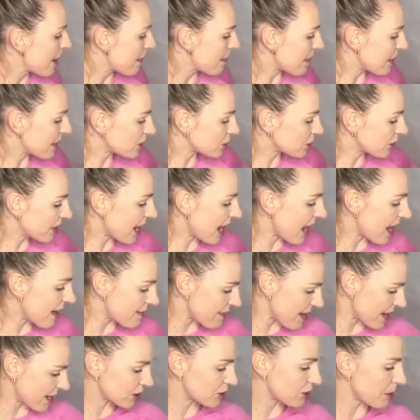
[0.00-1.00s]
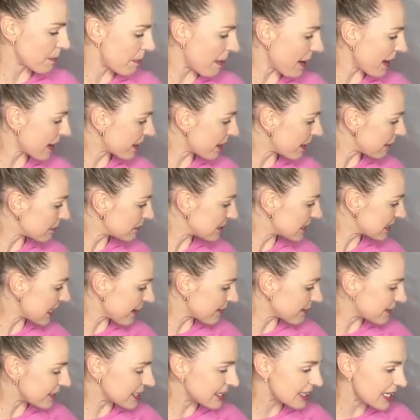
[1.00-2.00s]
Make sure you have extra backup
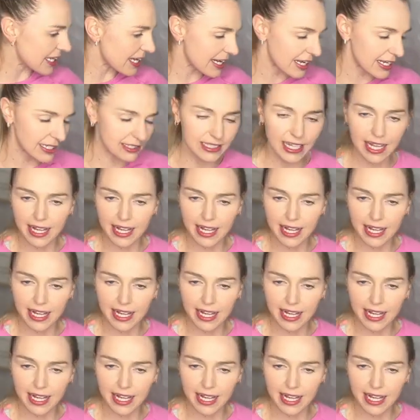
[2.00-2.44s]
safety things.